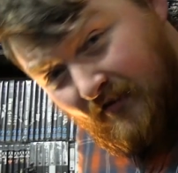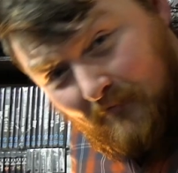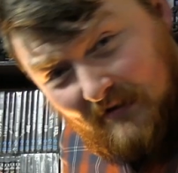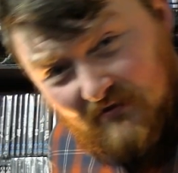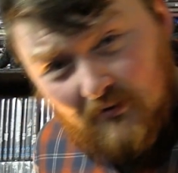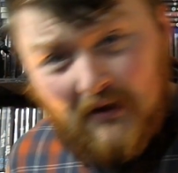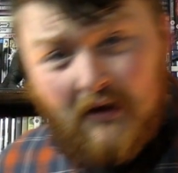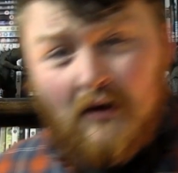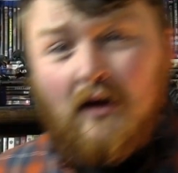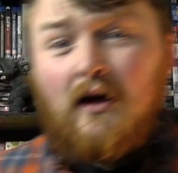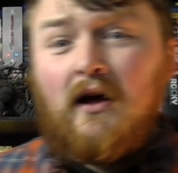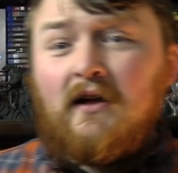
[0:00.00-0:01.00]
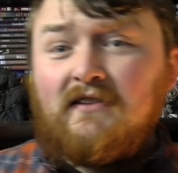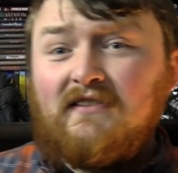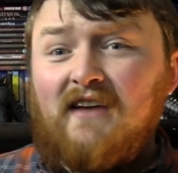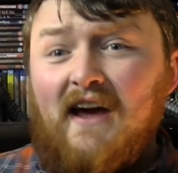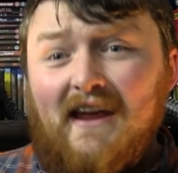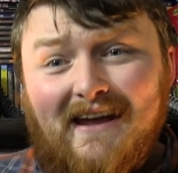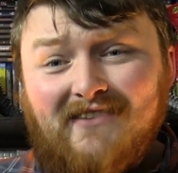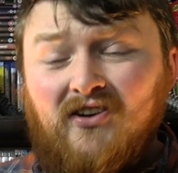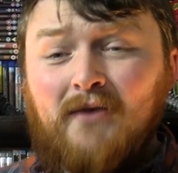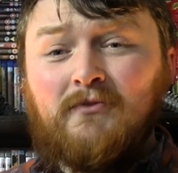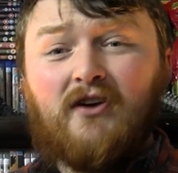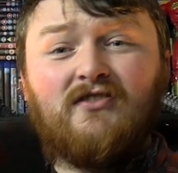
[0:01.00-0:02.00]
to be doing today is
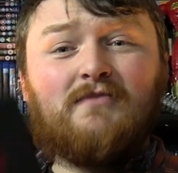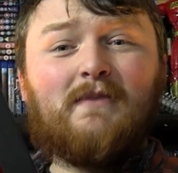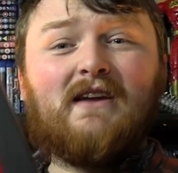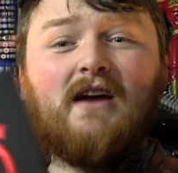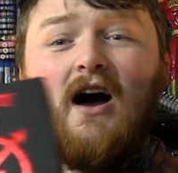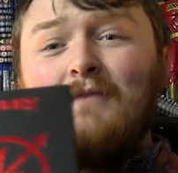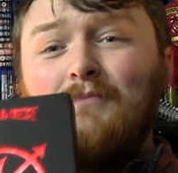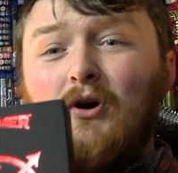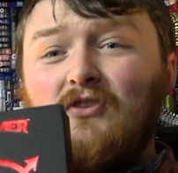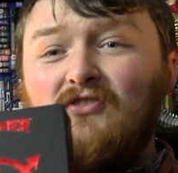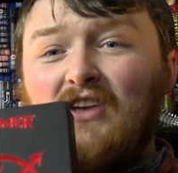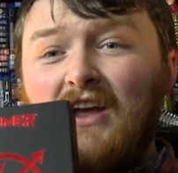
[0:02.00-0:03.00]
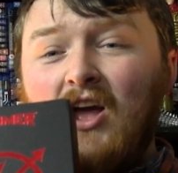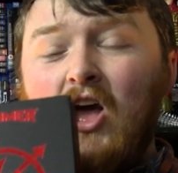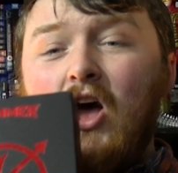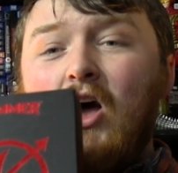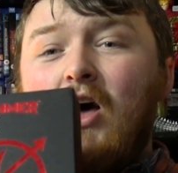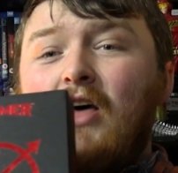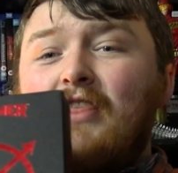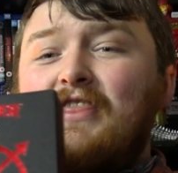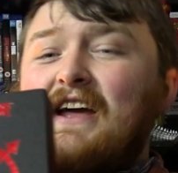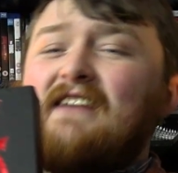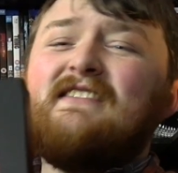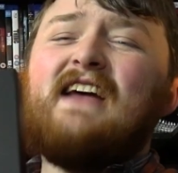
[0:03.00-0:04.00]
I'm going to be unboxing
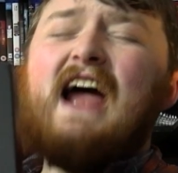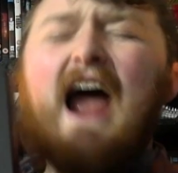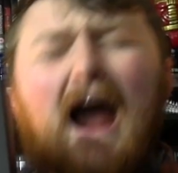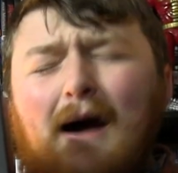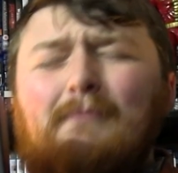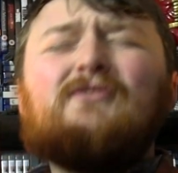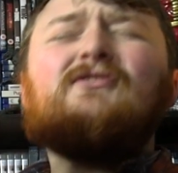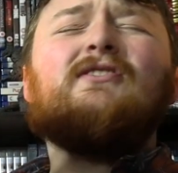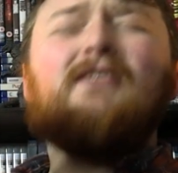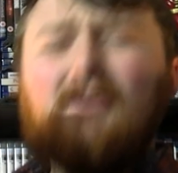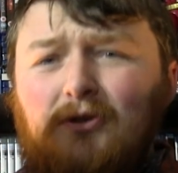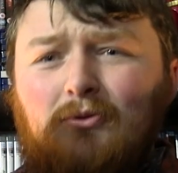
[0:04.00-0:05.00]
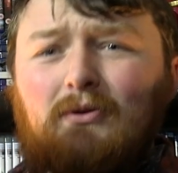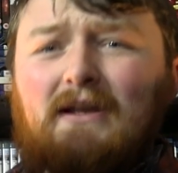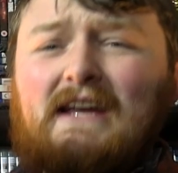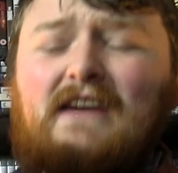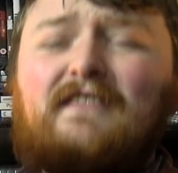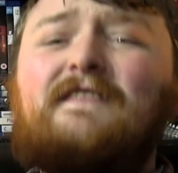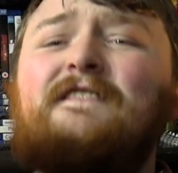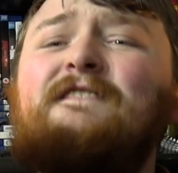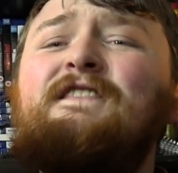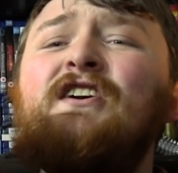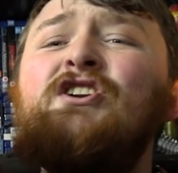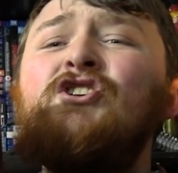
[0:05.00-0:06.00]
this absolutely
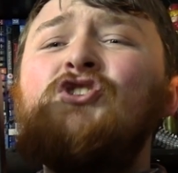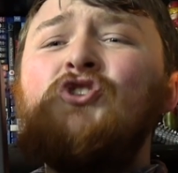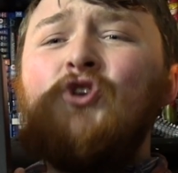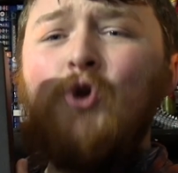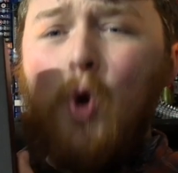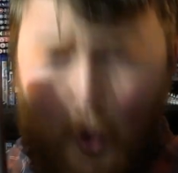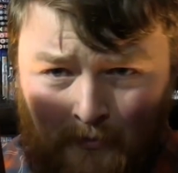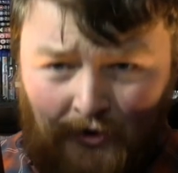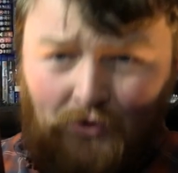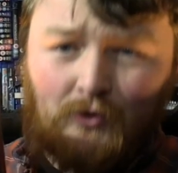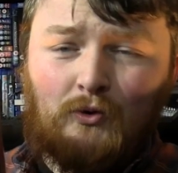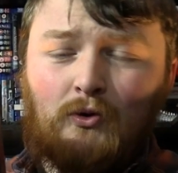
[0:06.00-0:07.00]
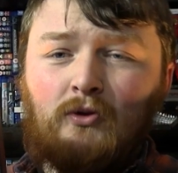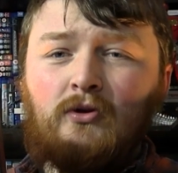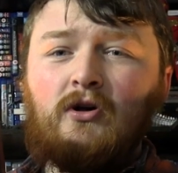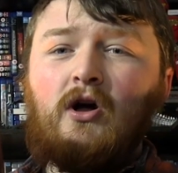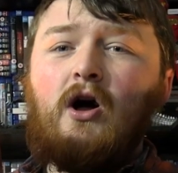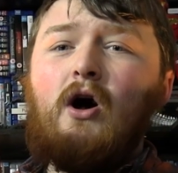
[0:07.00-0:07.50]
phenomenal